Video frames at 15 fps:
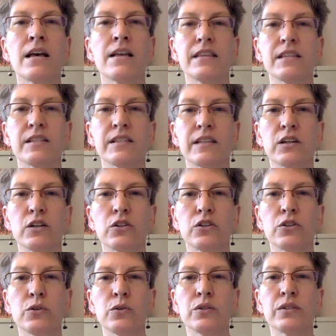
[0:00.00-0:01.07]
this
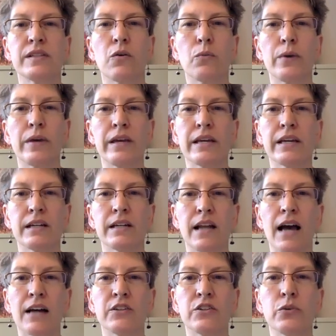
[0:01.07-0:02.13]
includes that we
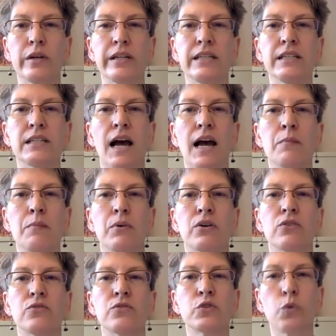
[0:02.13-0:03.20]
cannot do any type
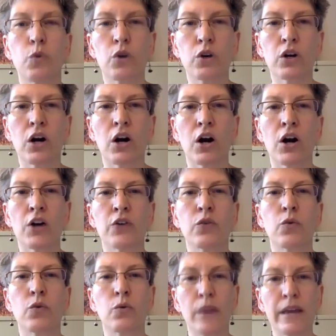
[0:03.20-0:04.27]
of scorecard
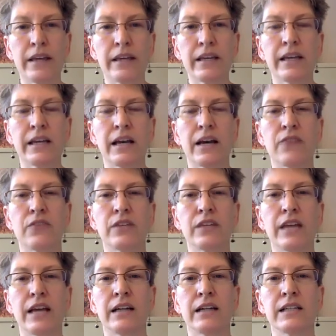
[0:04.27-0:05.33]
or ranking of the
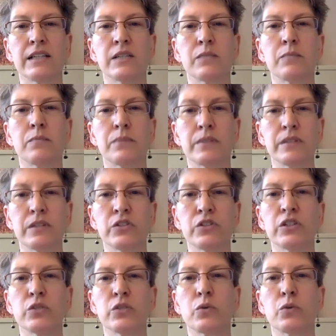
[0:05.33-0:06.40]
candidates'
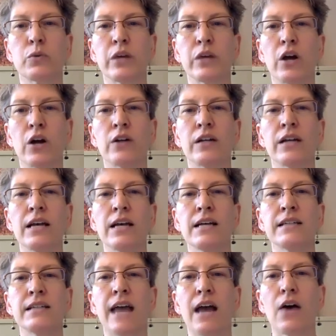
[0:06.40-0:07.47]
positions with regard
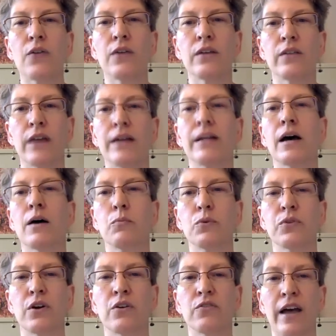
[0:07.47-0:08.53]
to how they line up
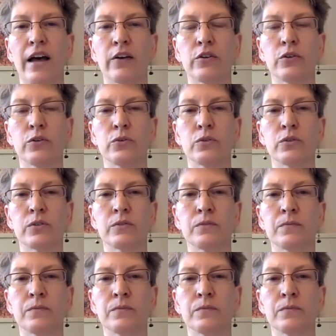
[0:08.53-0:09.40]
with our values.